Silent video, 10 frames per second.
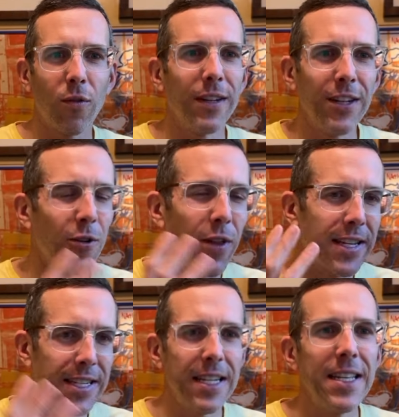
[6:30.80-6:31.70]
you know, they
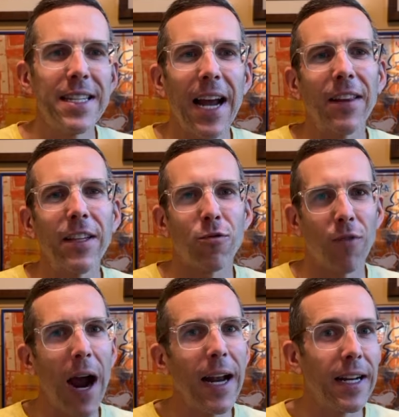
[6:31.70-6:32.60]
see these athletes
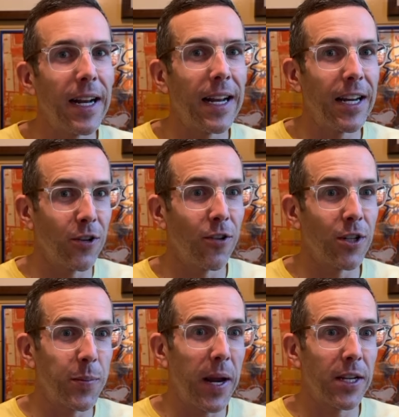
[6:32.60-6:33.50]
riding at endurance
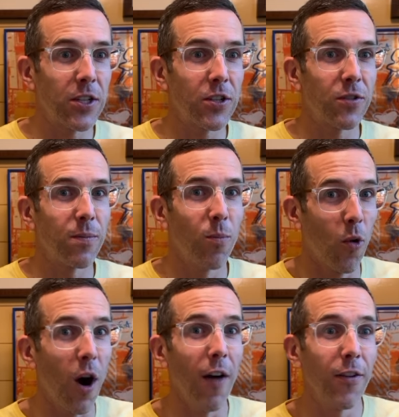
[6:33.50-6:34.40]
pace
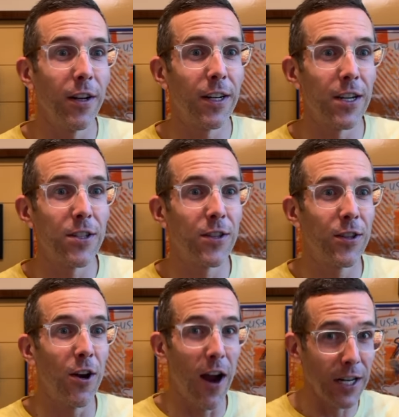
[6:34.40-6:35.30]
more often because
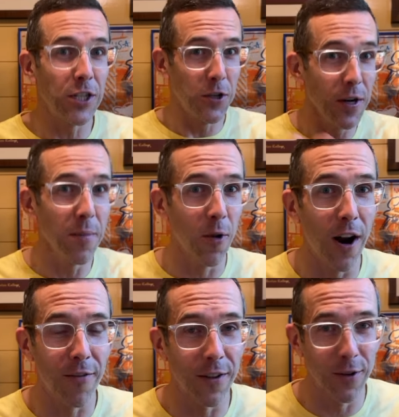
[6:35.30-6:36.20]
they're actually doing it more
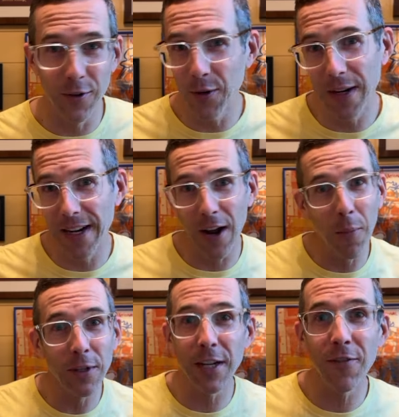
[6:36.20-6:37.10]
often. They're doing it
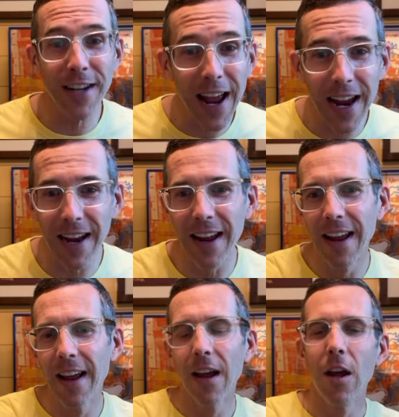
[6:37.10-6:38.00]
almost every day.
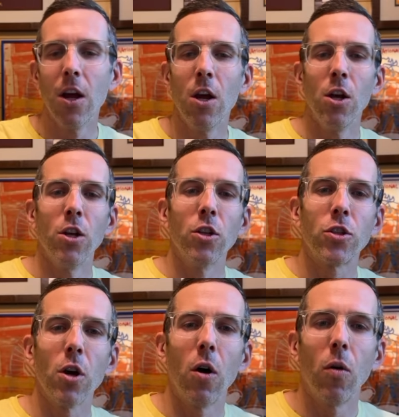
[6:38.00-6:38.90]

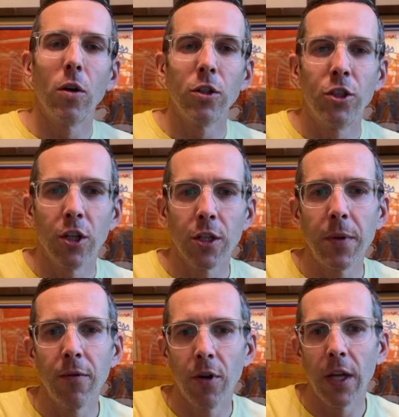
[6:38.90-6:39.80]
So just
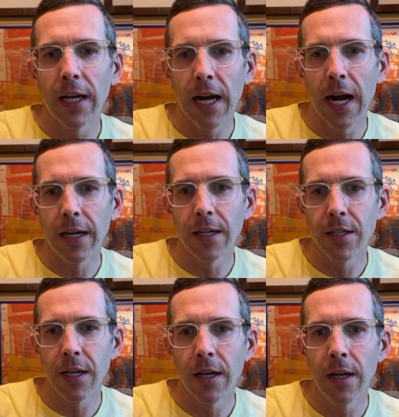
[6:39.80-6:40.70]
be really
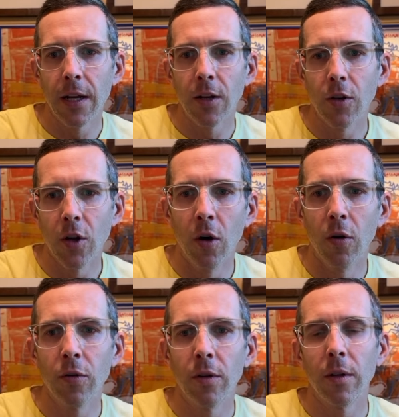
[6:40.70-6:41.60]
cognizant.
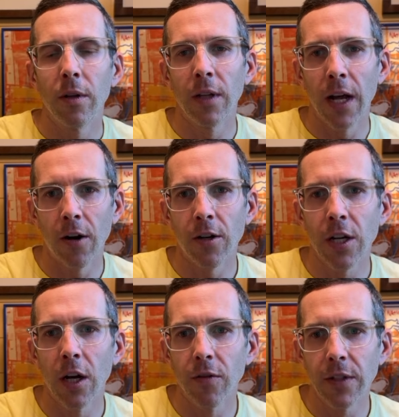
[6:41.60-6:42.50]
Don't let
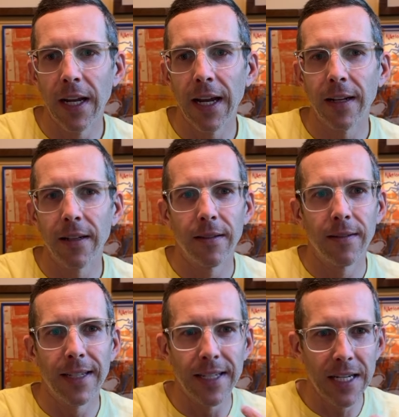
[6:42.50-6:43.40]
ourselves get
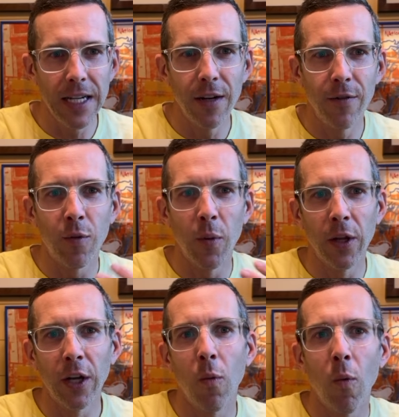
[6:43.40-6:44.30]
deceived when we
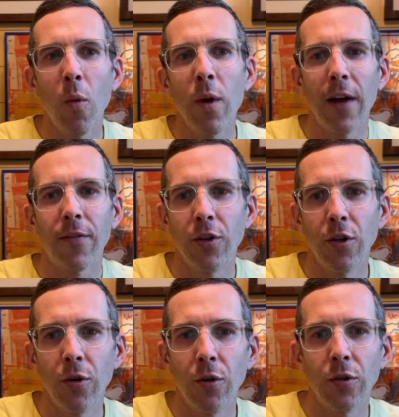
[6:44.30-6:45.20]
look at what we have to
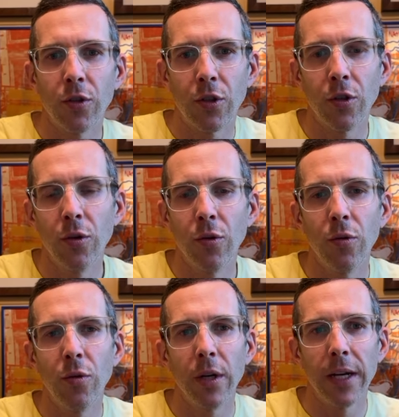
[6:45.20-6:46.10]
do
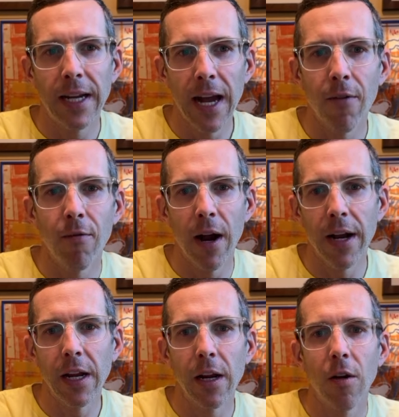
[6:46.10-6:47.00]
to get
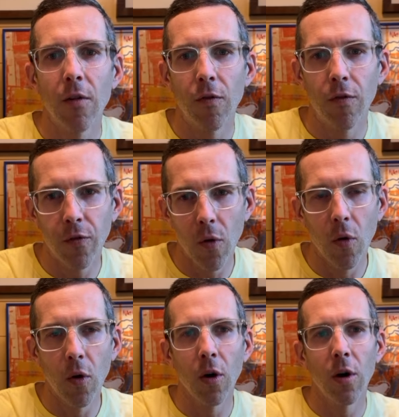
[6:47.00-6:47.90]
ready
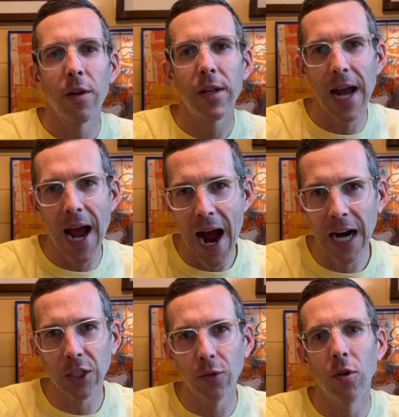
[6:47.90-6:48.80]
for the
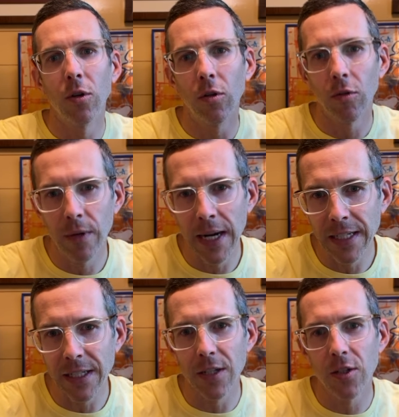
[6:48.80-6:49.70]
actual
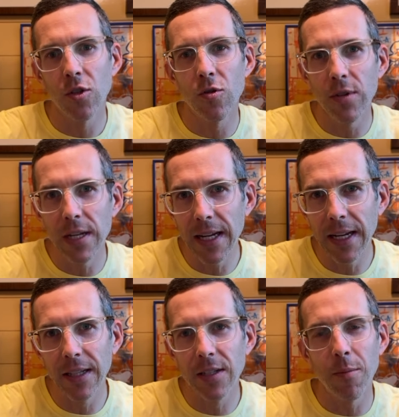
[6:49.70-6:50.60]
races. You
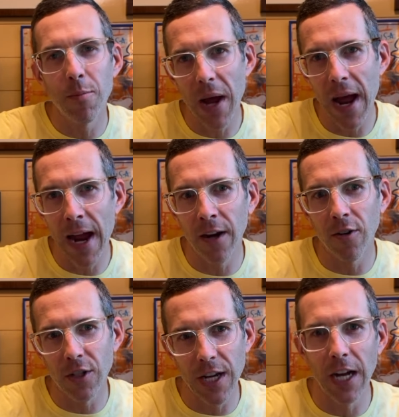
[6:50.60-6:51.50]
need some banger
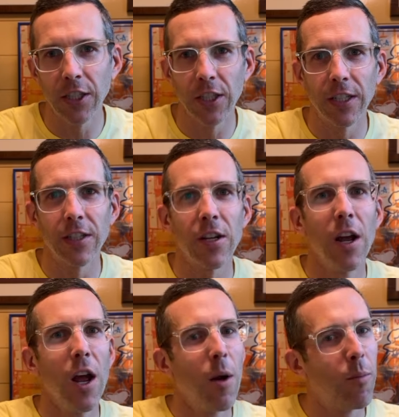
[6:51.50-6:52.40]
sessions
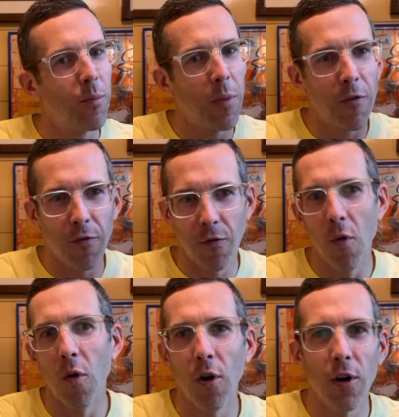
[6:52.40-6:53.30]

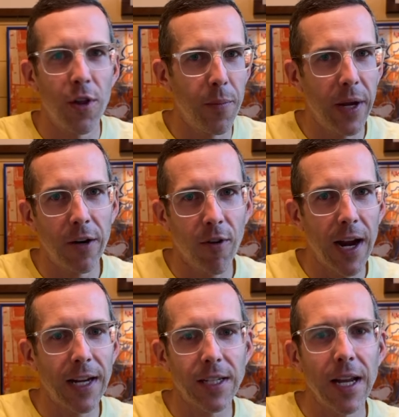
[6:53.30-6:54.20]
before the big
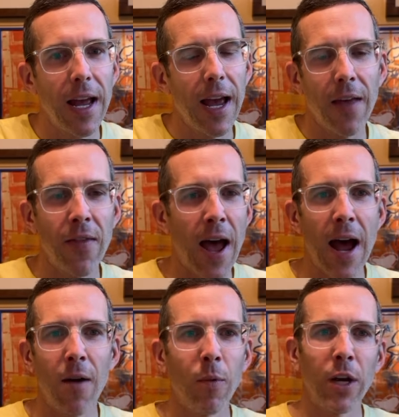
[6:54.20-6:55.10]
race. And
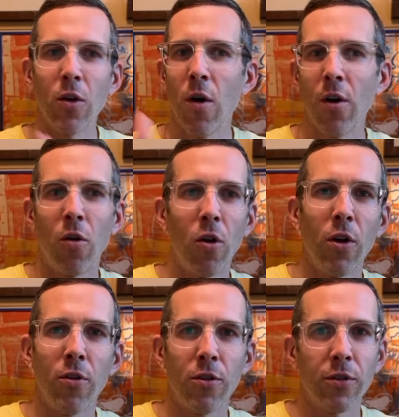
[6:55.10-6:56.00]
that we could go on a whole
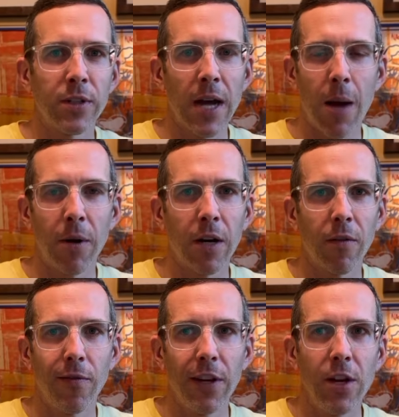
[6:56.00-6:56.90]
other topic of a
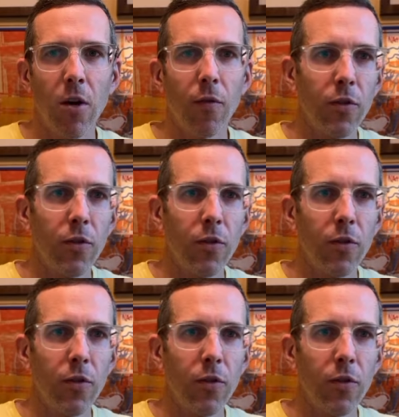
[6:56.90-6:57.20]
video.